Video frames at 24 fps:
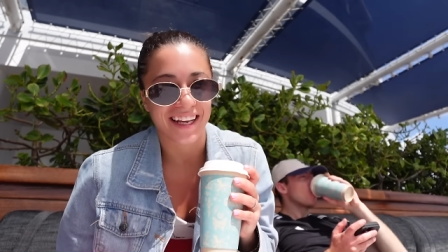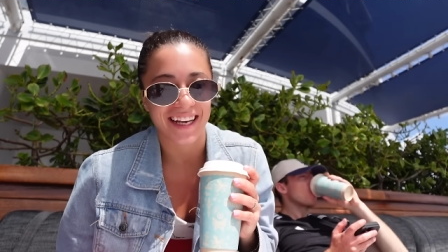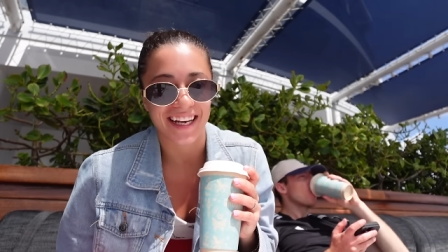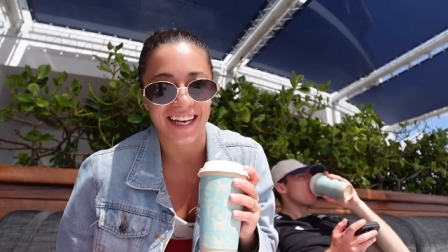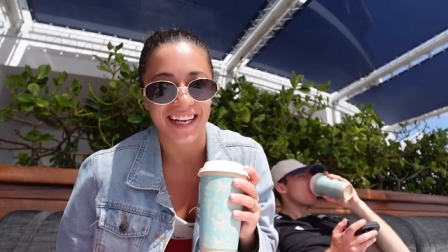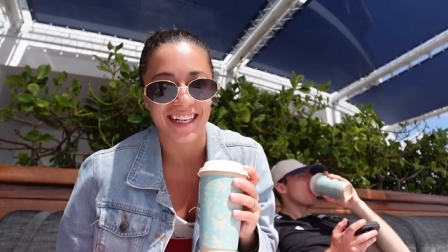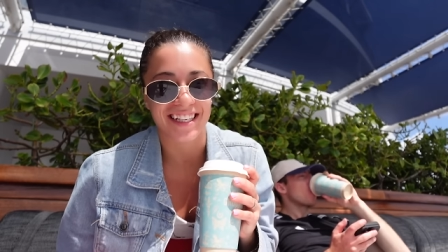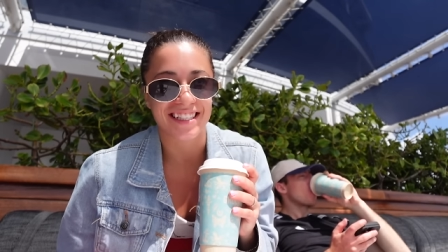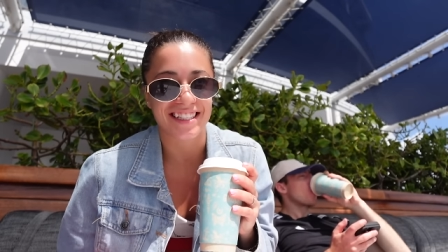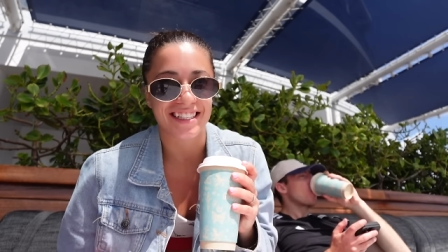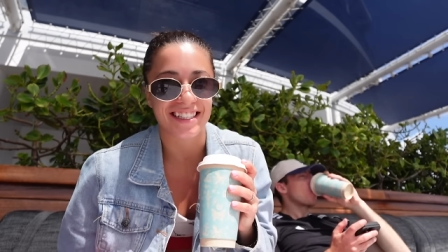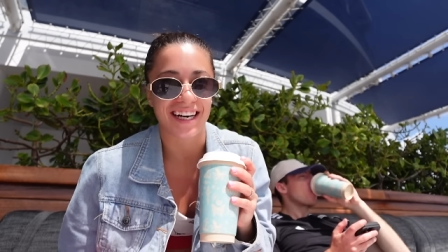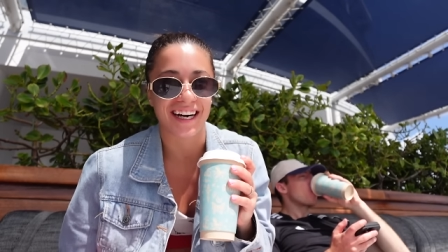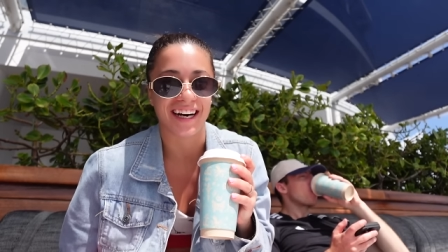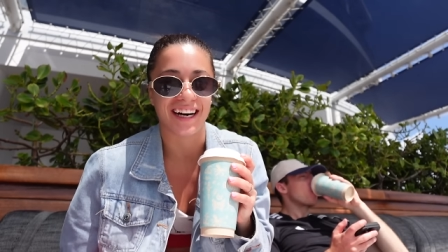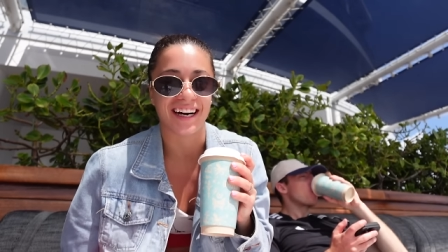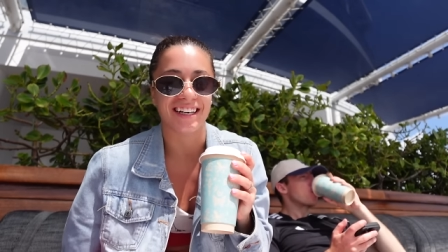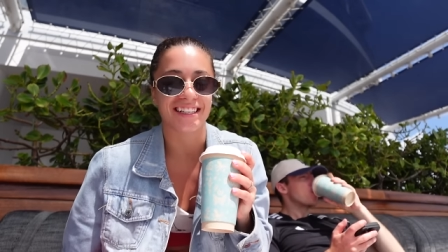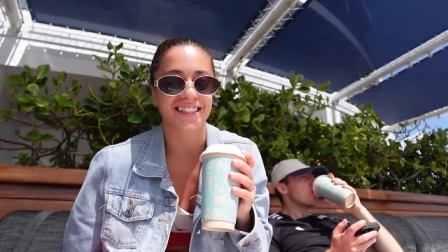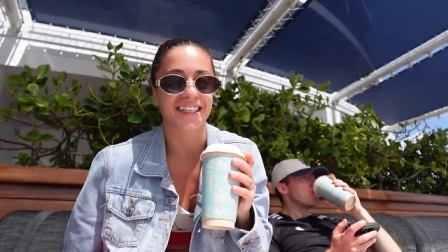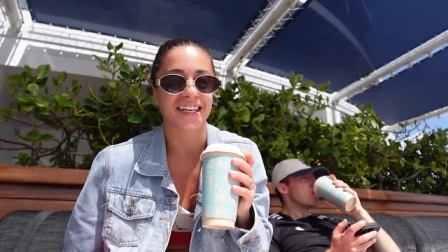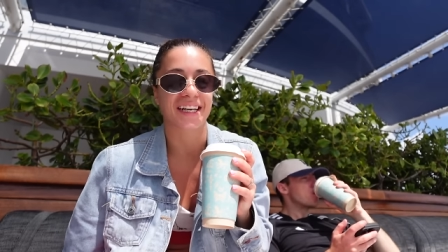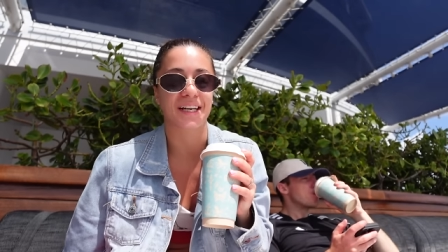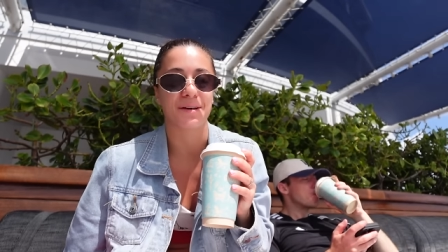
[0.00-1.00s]
it's uh,
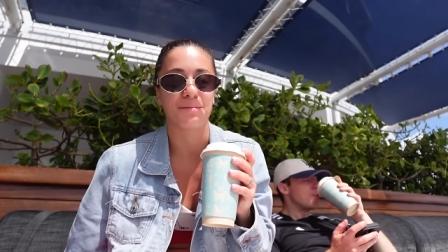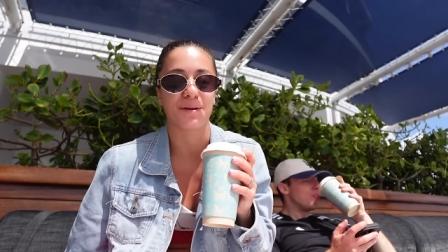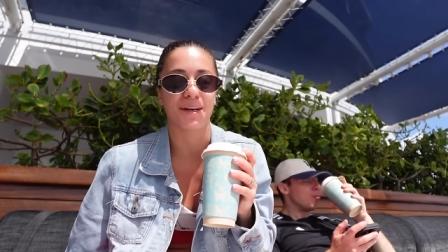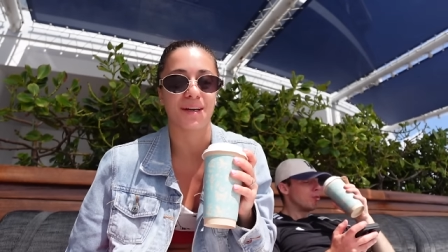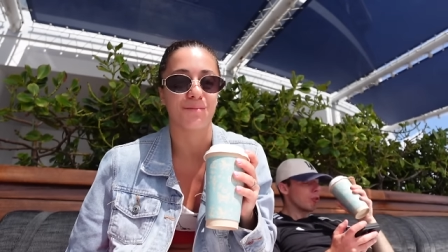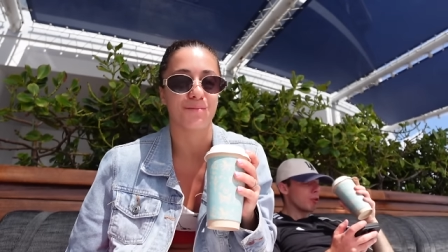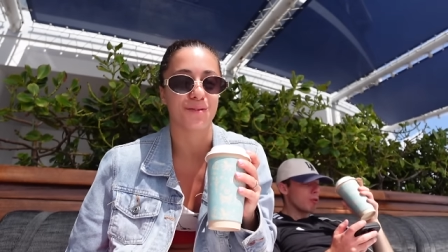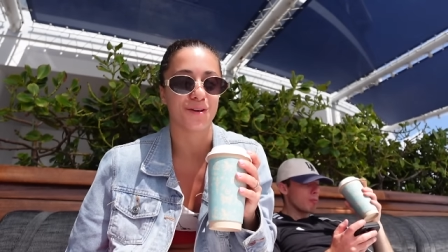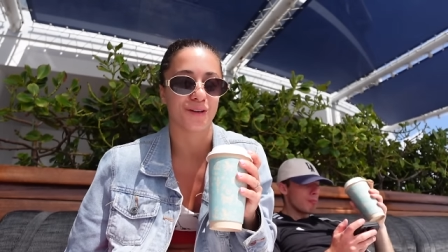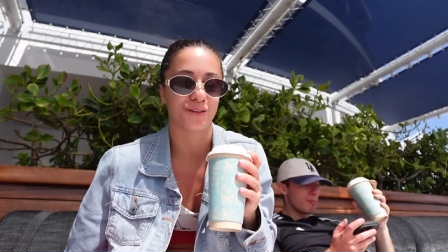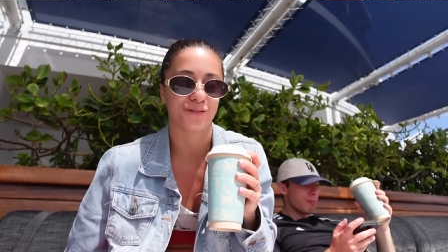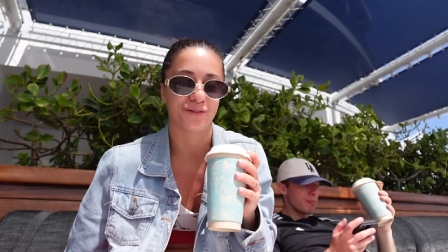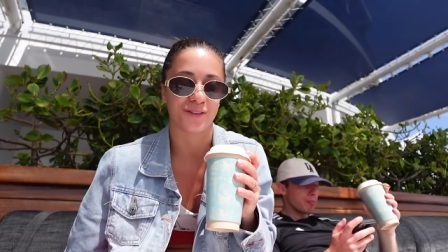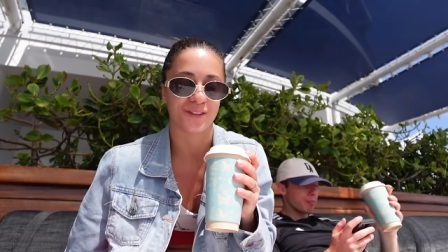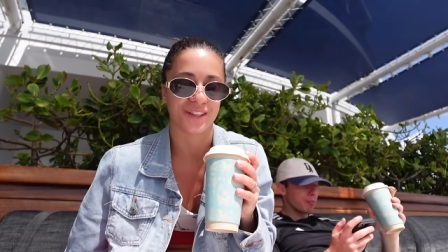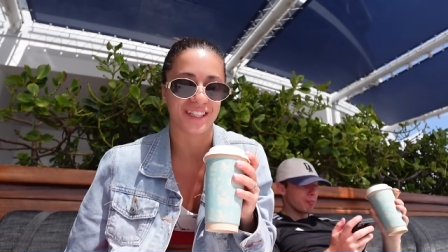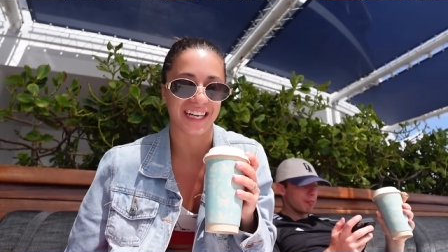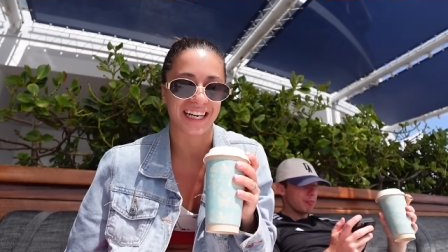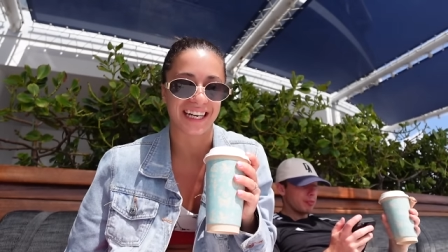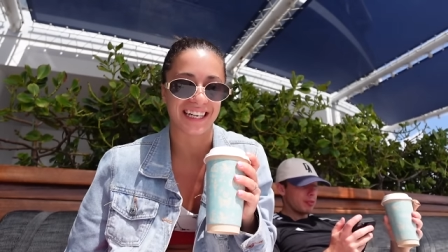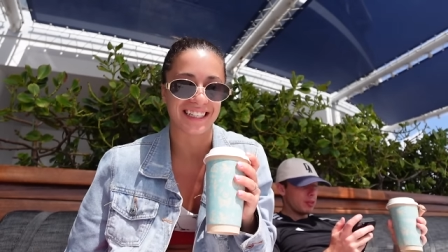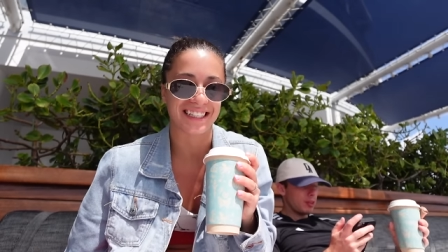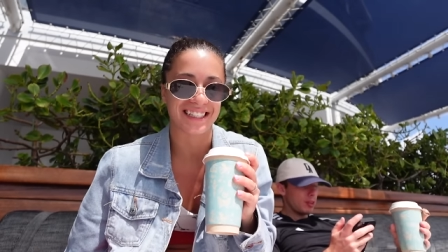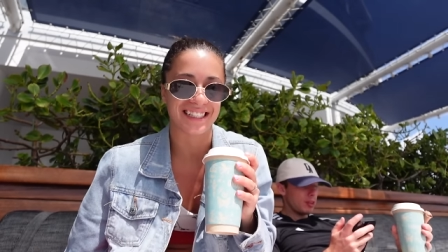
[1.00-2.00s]
it's gonna be a beautiful
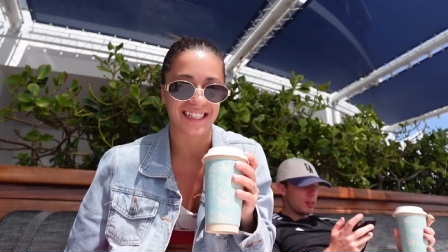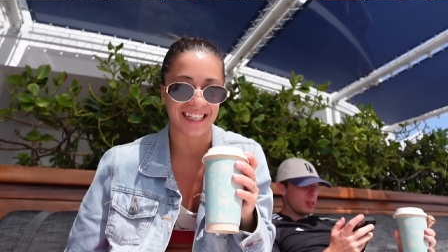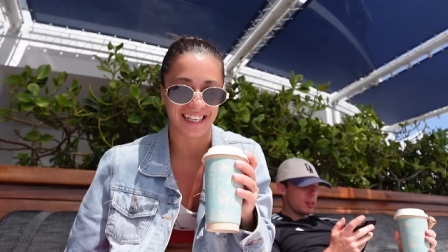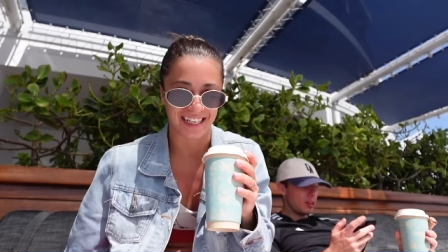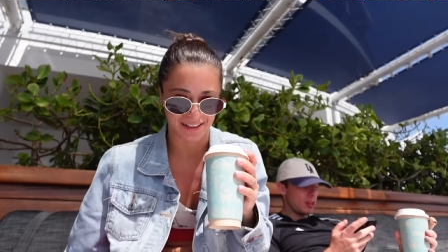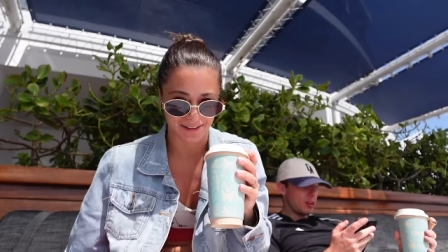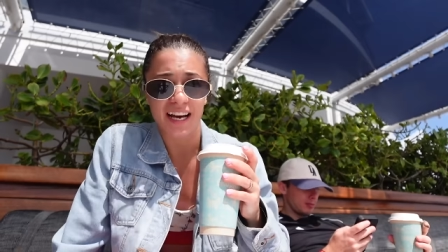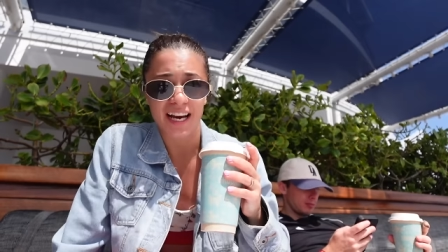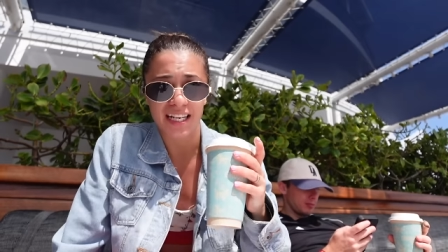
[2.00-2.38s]
day at sea.